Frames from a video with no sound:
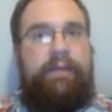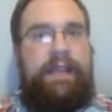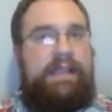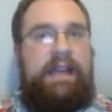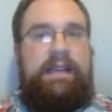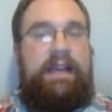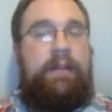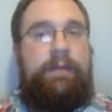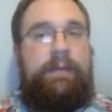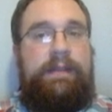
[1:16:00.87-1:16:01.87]
It's not
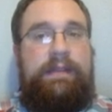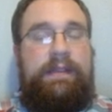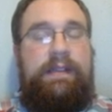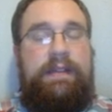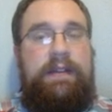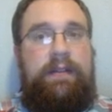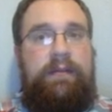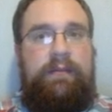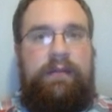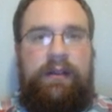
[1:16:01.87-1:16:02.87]
terrible. It's good.
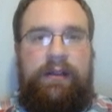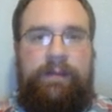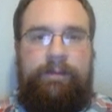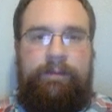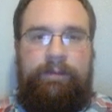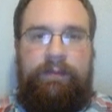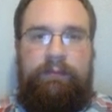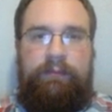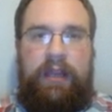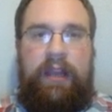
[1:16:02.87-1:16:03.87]

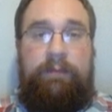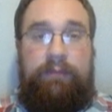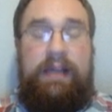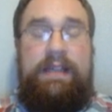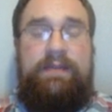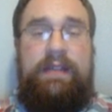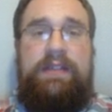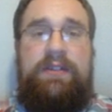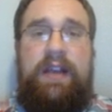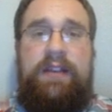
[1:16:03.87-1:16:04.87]
And plus with the
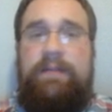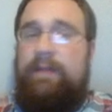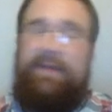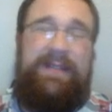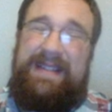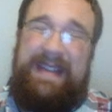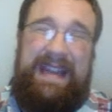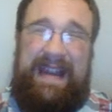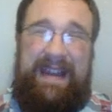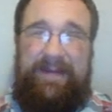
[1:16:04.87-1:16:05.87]
stratagem, everyone's going
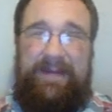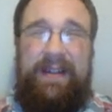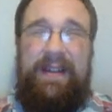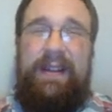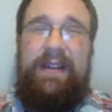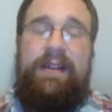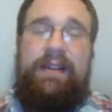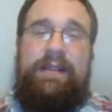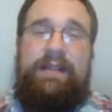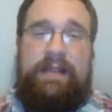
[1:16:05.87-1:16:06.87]
to have
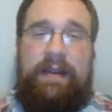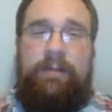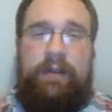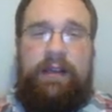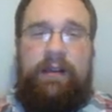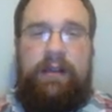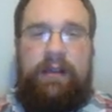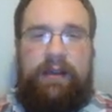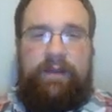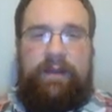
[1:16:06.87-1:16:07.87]
someone
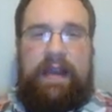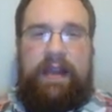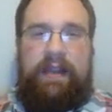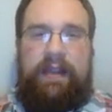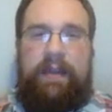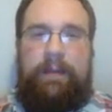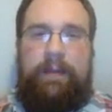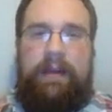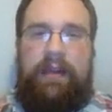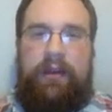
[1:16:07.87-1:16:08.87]
of that. And keep in
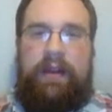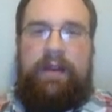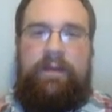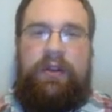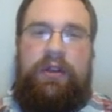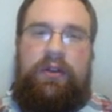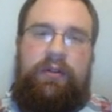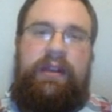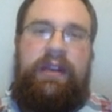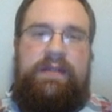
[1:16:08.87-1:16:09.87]
mind, you can
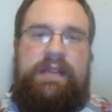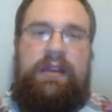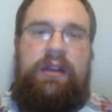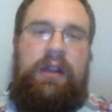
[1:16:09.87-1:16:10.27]
only use it